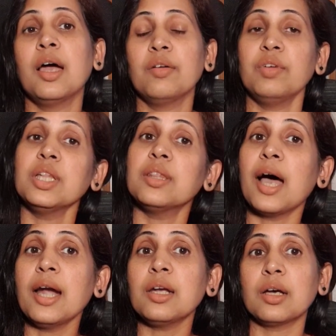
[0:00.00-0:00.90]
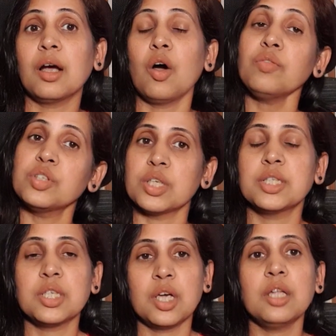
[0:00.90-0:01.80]
with that of
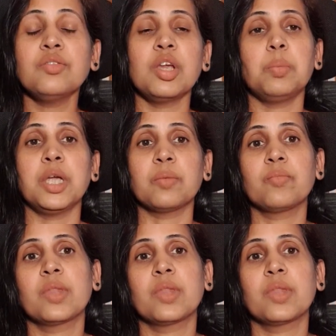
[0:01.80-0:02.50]
GSTR3B.